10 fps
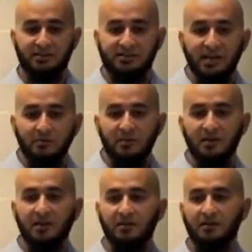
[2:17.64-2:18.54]
The same
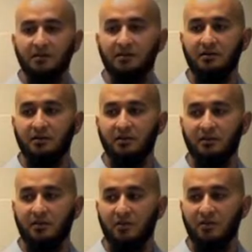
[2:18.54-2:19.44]
thing,
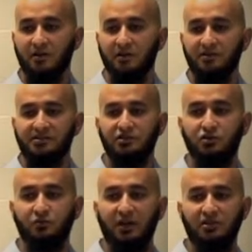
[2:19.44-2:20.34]
there are
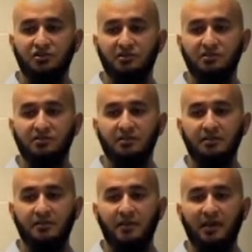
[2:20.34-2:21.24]
situations
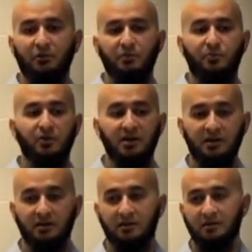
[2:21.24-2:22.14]
that we're put
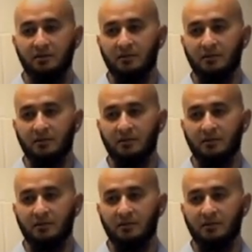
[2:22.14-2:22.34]
in